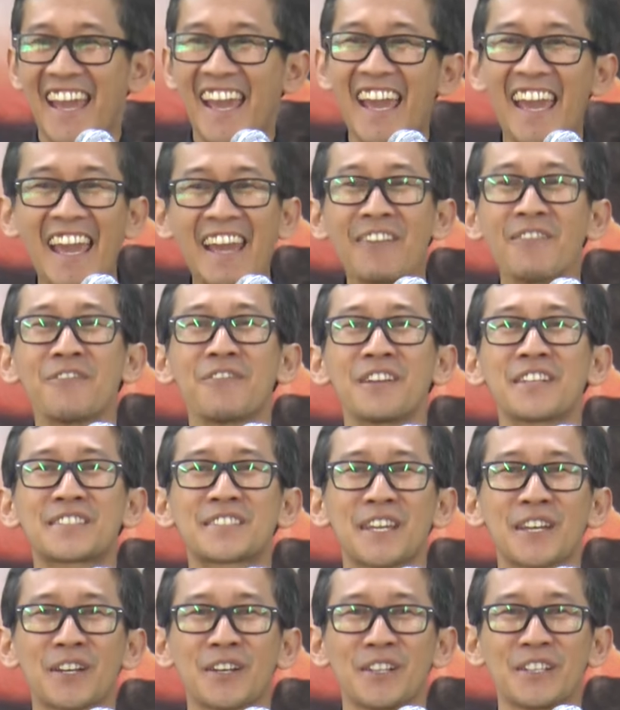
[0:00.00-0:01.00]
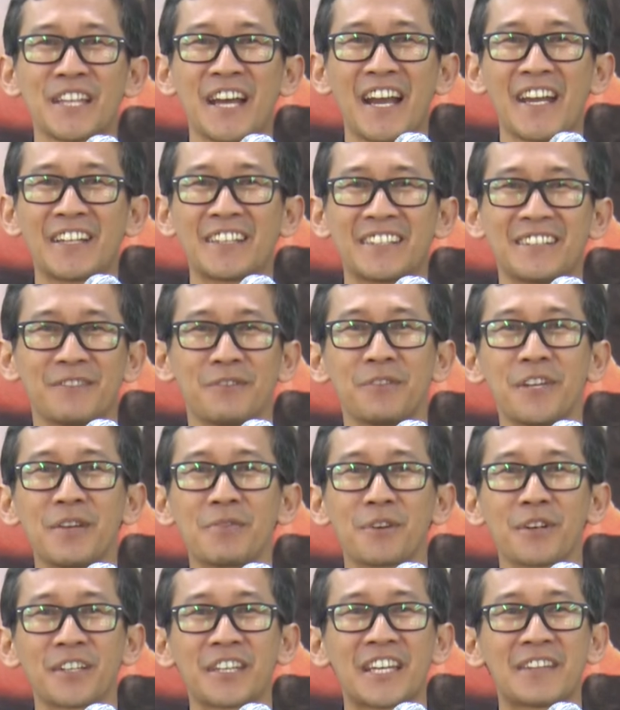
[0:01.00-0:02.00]
every single night, we
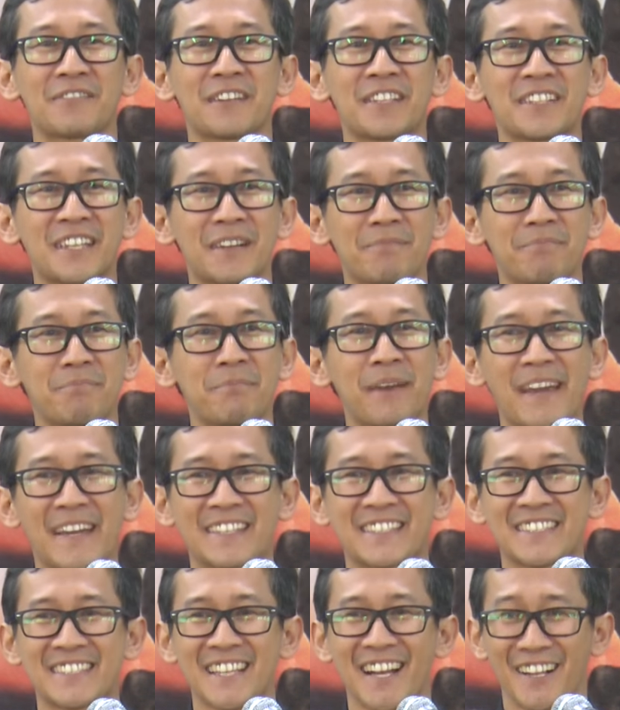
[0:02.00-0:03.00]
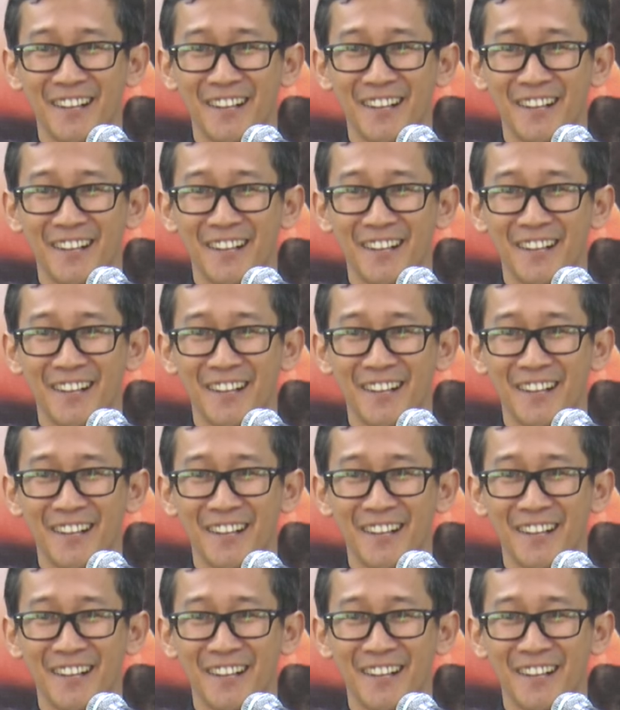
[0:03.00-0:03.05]
were given the best